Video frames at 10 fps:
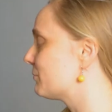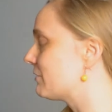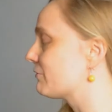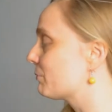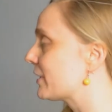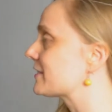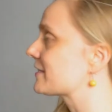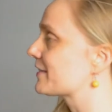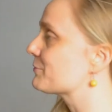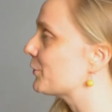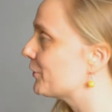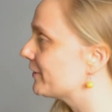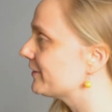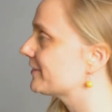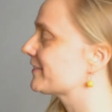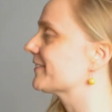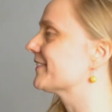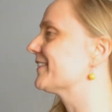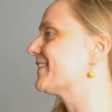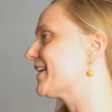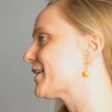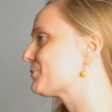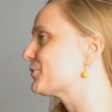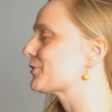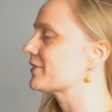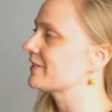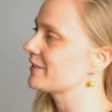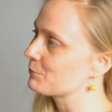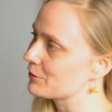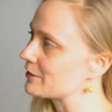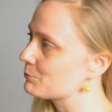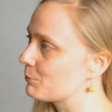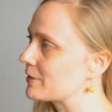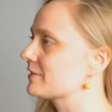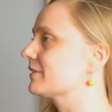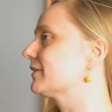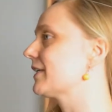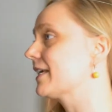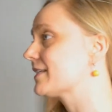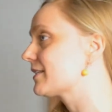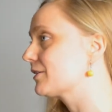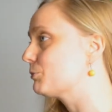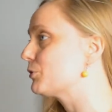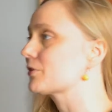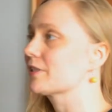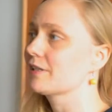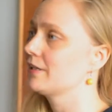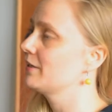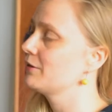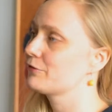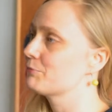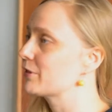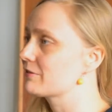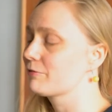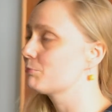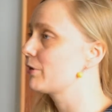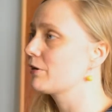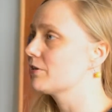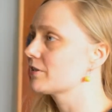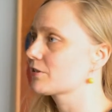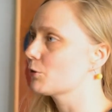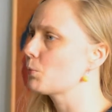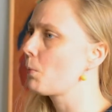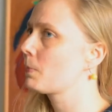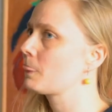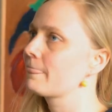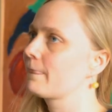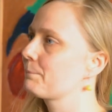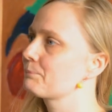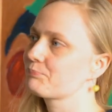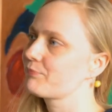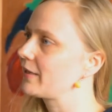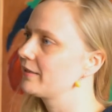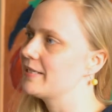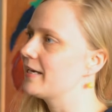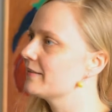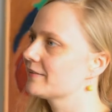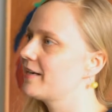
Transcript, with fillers: of different places in the world, uh, jazz music, experimental classical music from different periods. So yeah,